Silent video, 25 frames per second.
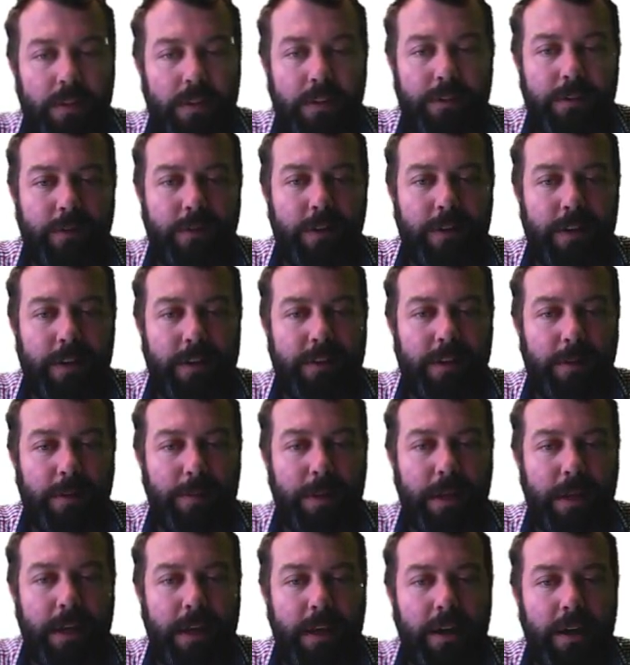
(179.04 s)
This vertex
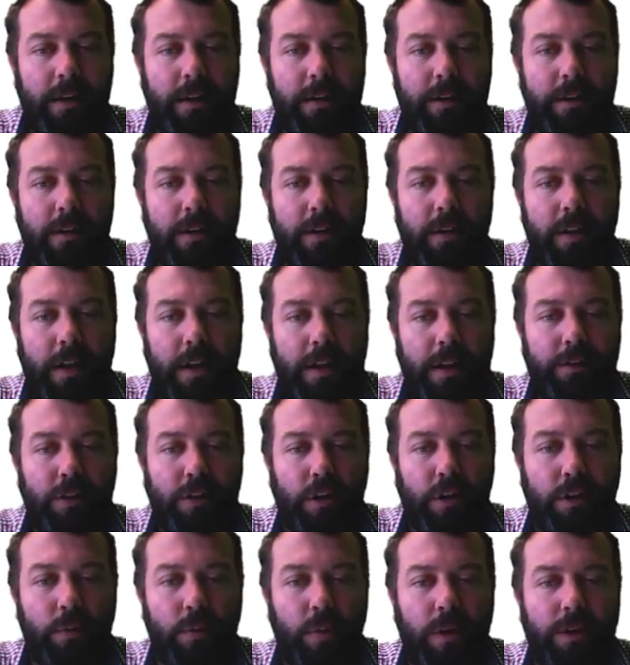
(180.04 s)
up here is
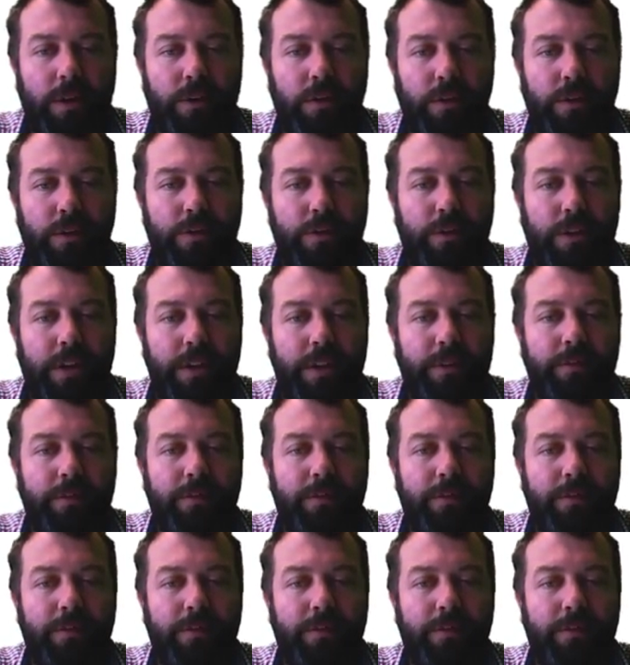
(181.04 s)
odd, one, two, three.